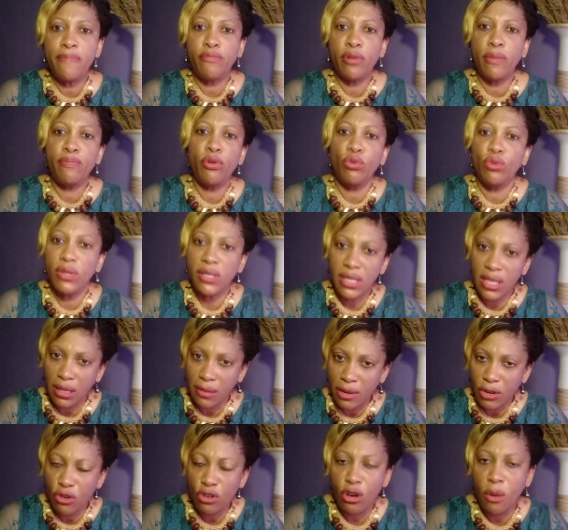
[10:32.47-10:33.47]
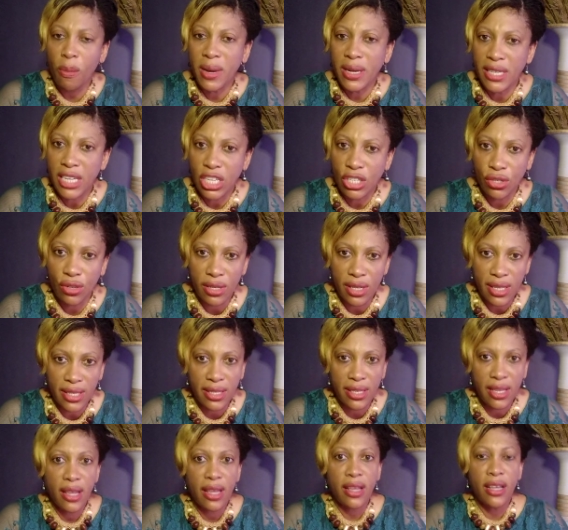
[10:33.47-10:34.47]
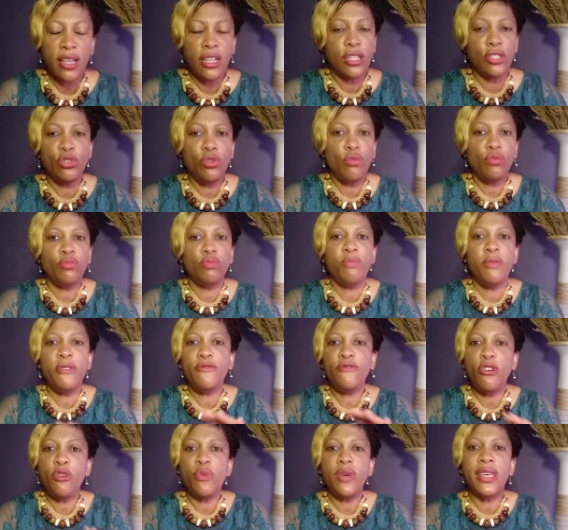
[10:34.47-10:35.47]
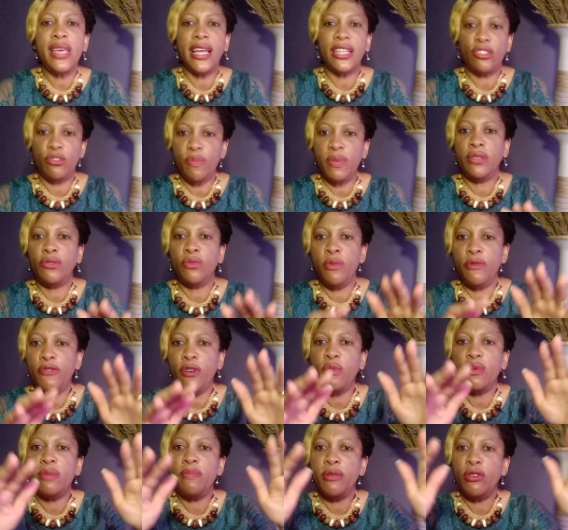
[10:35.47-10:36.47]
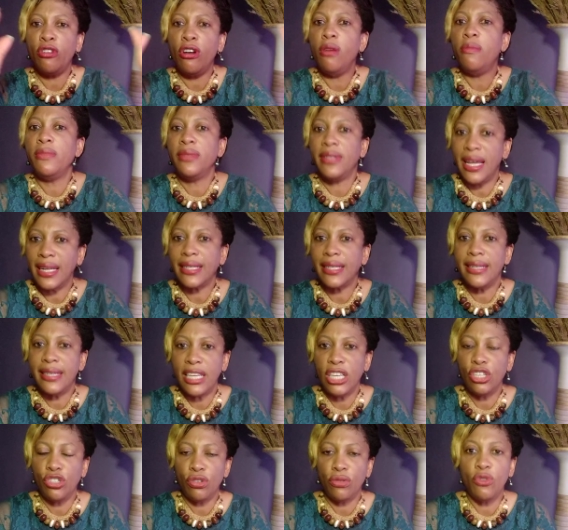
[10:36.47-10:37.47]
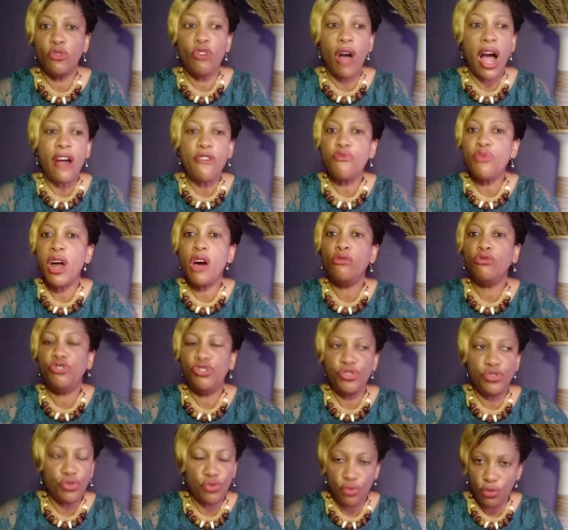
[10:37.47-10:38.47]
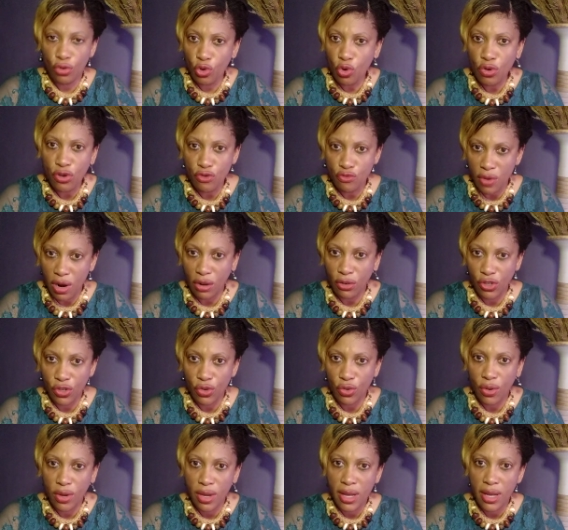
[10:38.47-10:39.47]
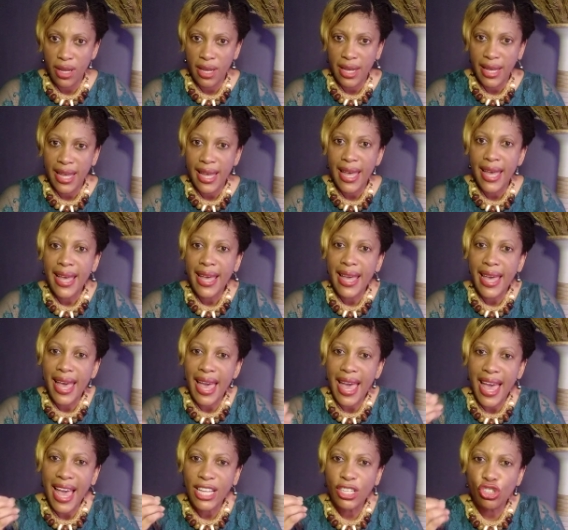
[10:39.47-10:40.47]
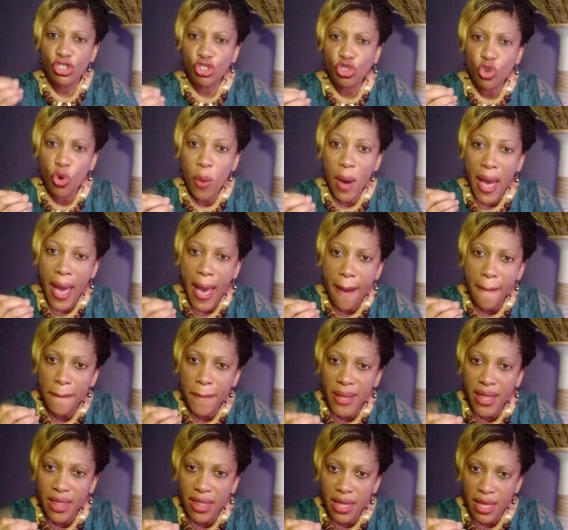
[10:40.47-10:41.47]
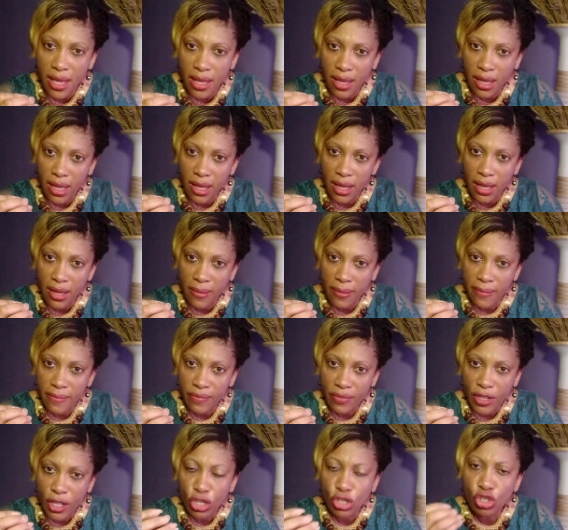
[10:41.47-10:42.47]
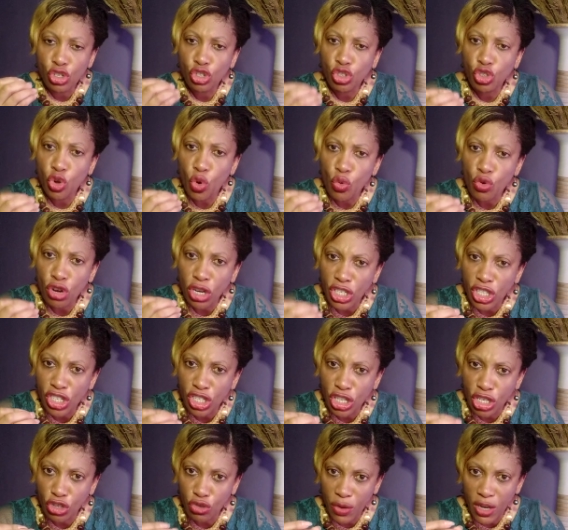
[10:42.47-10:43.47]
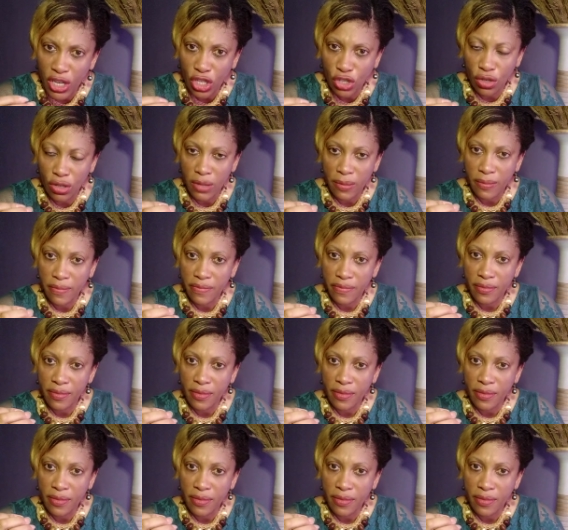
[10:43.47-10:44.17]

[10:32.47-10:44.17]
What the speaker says: proposal, my recommendation is, before we become that nation, look around you and show empathy, show consideration.